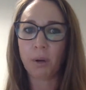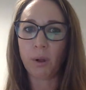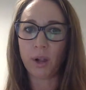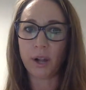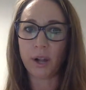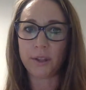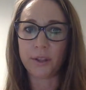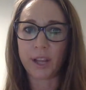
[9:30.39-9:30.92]
pull
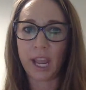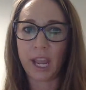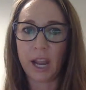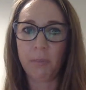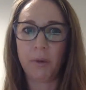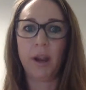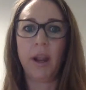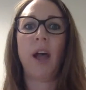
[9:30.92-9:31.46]
out their
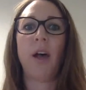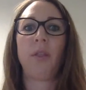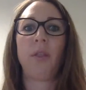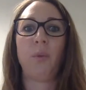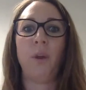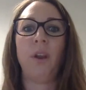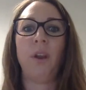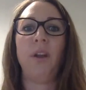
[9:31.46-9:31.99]
camera out
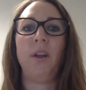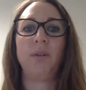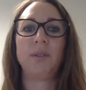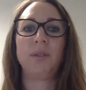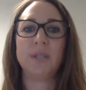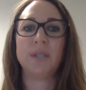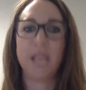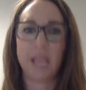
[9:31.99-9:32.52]
the window
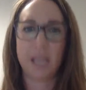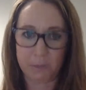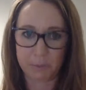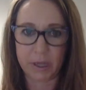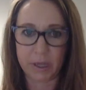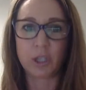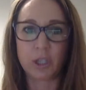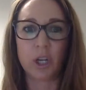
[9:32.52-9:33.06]
to take a
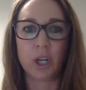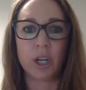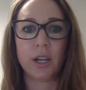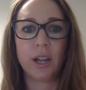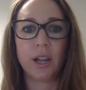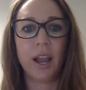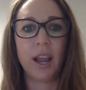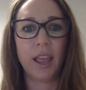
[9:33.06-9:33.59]
picture,
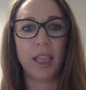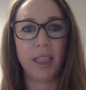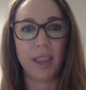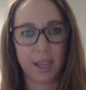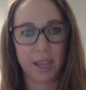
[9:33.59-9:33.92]
and